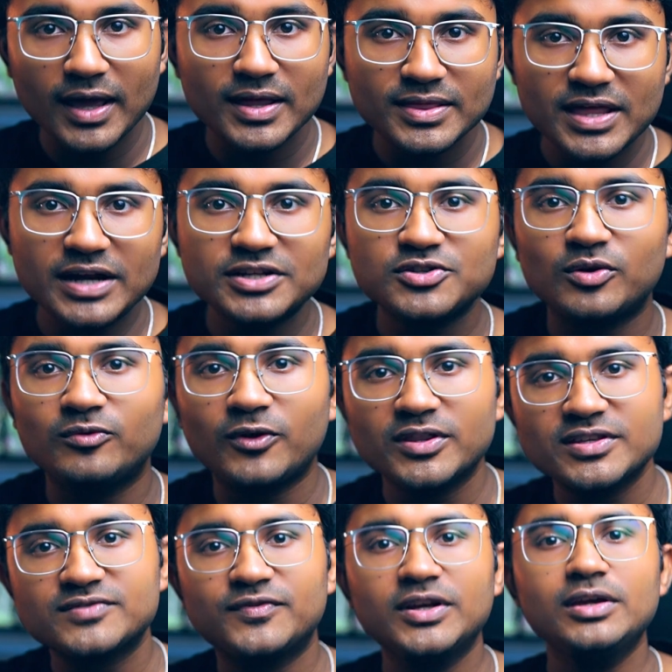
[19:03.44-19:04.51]
Okay, that is all
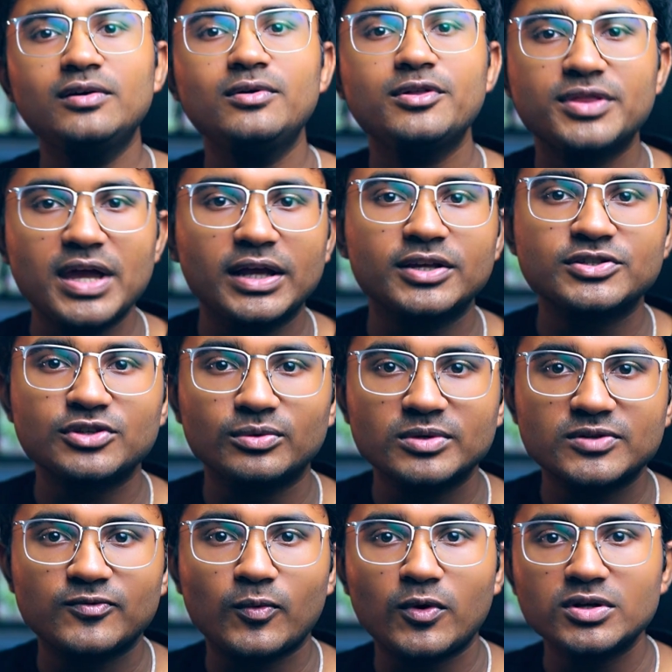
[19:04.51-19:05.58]
for this video. Thank you
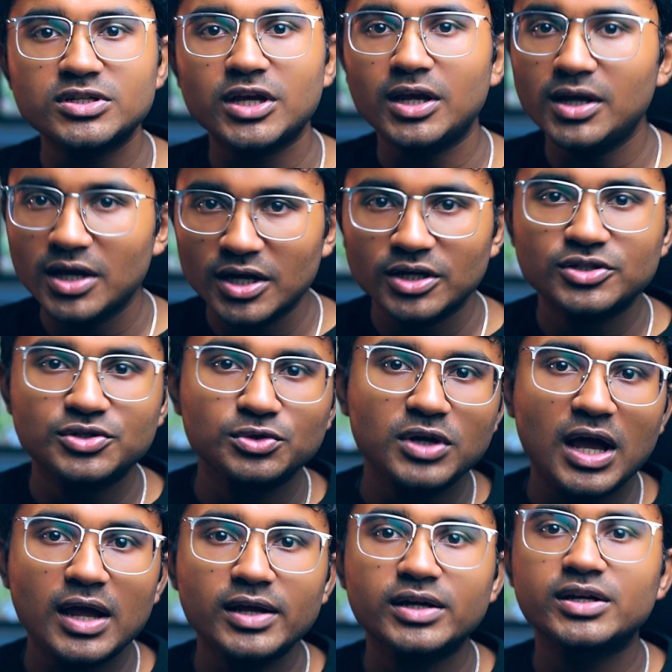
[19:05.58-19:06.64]
so much for watching.
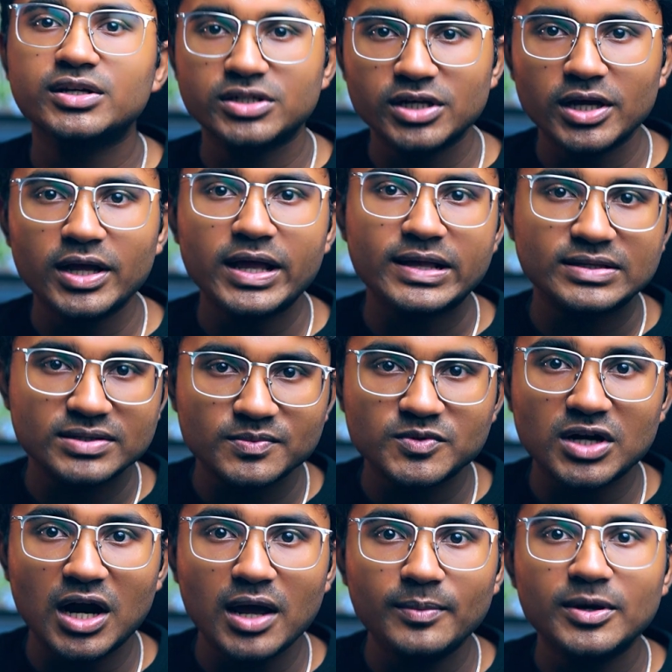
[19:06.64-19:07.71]
Do like, share and
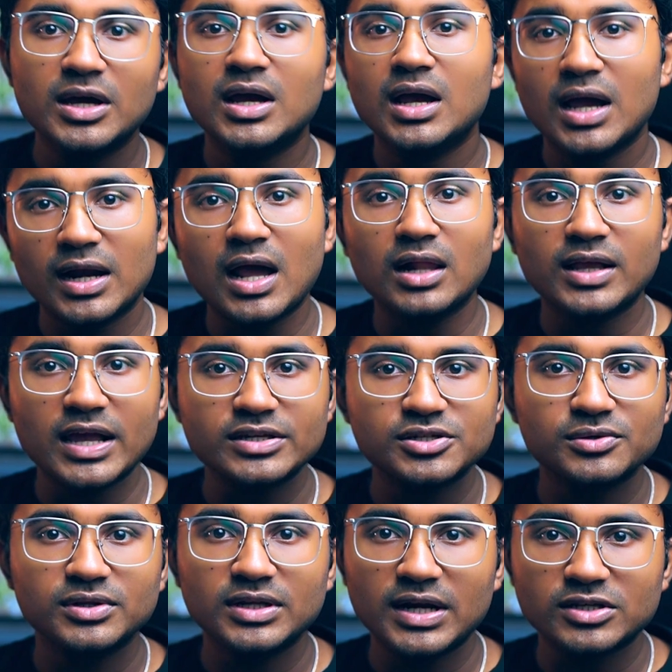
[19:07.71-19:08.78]
subscribe, and I'll
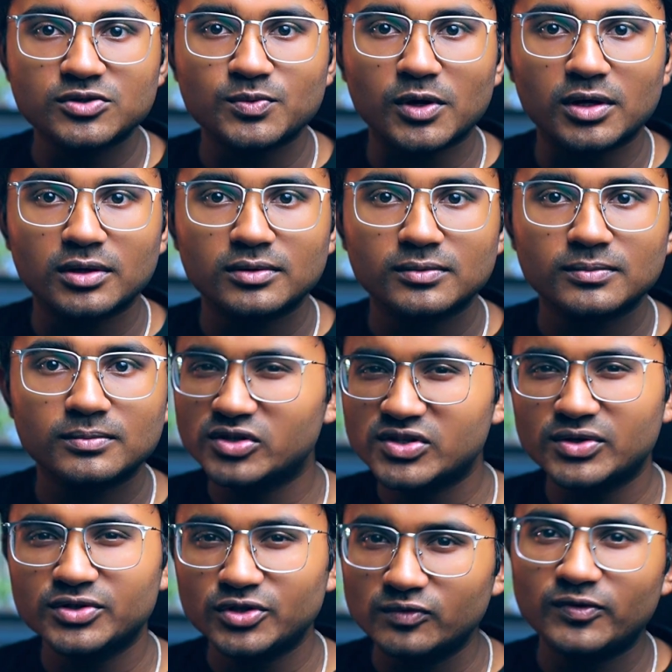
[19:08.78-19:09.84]
catch you in the next one.
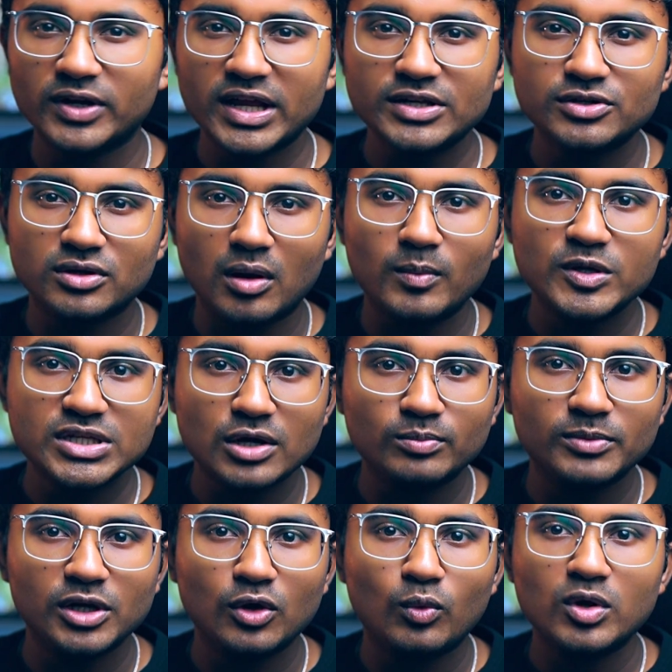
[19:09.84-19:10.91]
Also, don't forget to comment
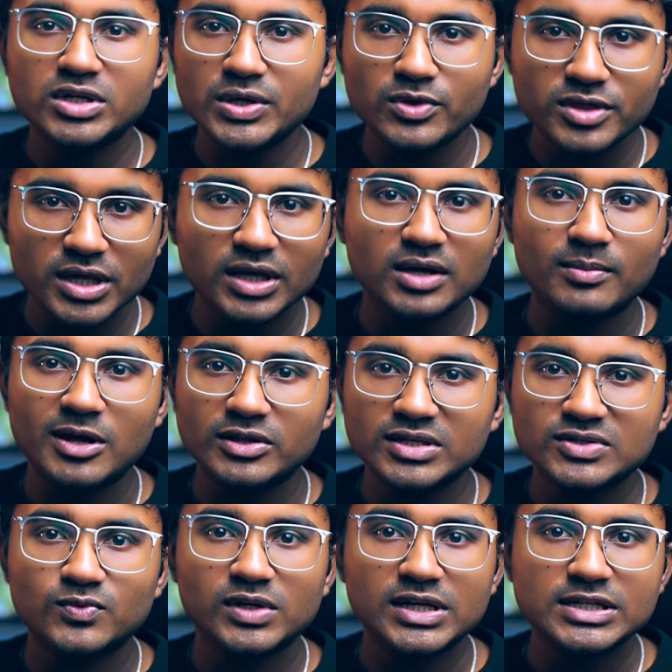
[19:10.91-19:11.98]
down below what you think
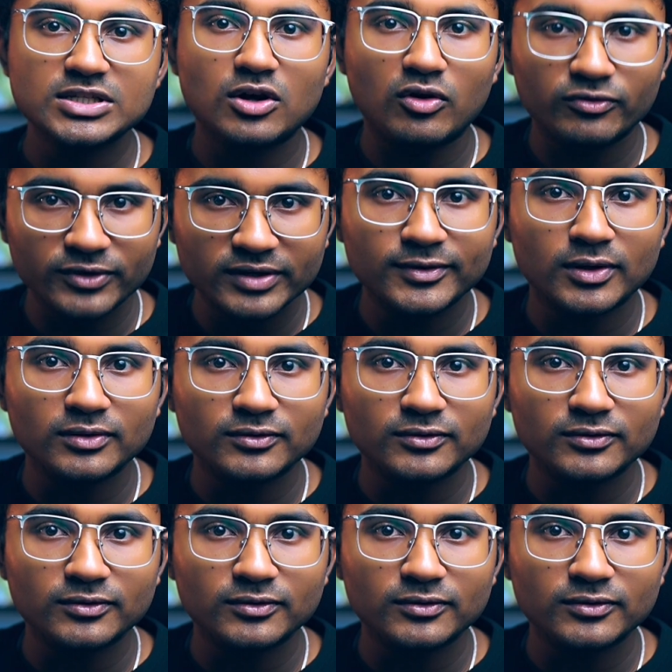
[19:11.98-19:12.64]
about this release of